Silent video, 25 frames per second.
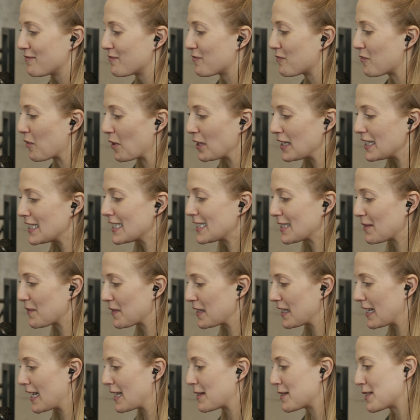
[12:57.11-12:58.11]
What is
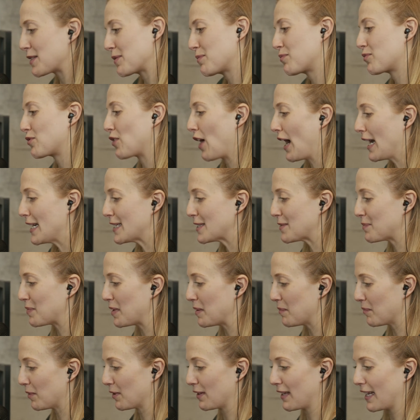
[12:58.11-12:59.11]
something that surprises
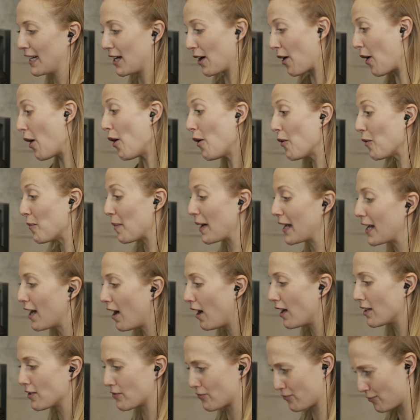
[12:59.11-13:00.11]
people? Like, oh my
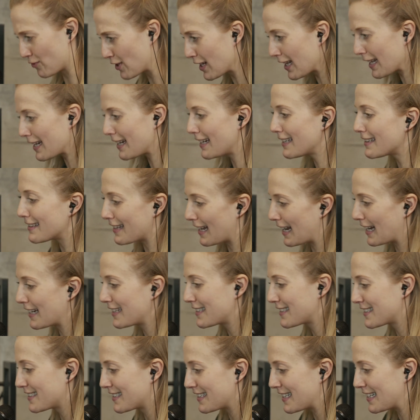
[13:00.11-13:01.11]
gosh, really?
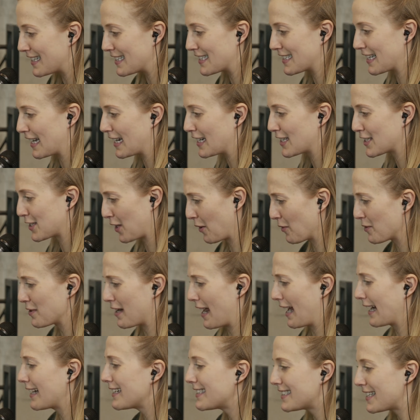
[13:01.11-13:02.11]
That is like so
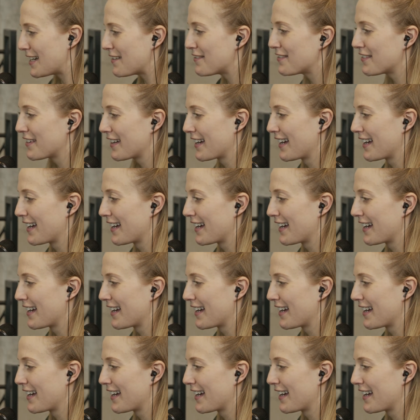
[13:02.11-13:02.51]
negative?